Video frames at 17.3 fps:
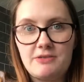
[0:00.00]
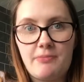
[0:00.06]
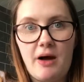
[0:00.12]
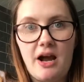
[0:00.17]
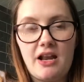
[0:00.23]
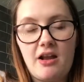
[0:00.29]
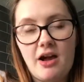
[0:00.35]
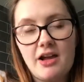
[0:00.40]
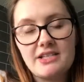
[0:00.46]

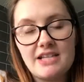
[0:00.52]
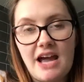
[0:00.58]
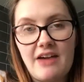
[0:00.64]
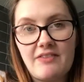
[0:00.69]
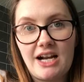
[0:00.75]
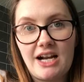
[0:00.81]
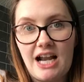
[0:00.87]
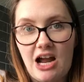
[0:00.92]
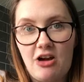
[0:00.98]
but I like to
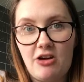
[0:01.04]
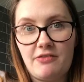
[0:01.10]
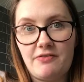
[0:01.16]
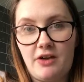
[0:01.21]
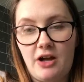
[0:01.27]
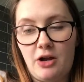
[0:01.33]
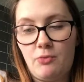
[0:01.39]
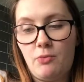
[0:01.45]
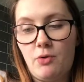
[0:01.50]

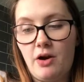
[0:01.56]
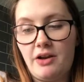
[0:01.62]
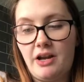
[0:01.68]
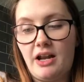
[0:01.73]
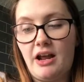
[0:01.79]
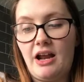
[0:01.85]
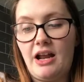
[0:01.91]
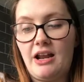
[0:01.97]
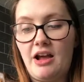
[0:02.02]
clarifying one
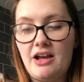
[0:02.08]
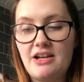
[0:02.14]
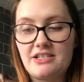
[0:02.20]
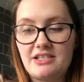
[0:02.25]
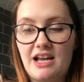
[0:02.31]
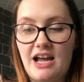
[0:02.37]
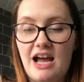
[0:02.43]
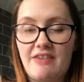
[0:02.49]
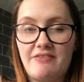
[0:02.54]
and I like
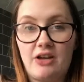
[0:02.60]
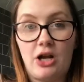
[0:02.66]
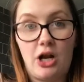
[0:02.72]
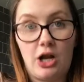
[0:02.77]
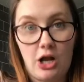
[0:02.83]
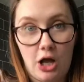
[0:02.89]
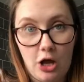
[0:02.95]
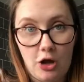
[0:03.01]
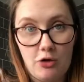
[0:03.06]
to have a
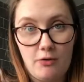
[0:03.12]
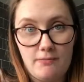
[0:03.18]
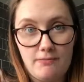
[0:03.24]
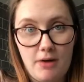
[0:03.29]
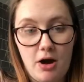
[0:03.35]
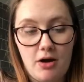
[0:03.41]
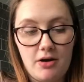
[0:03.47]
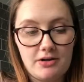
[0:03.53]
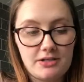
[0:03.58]
glow
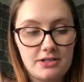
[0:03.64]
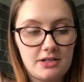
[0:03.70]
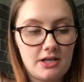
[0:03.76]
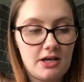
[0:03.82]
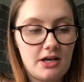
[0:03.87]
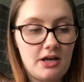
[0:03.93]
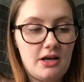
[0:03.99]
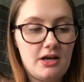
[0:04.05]
mask.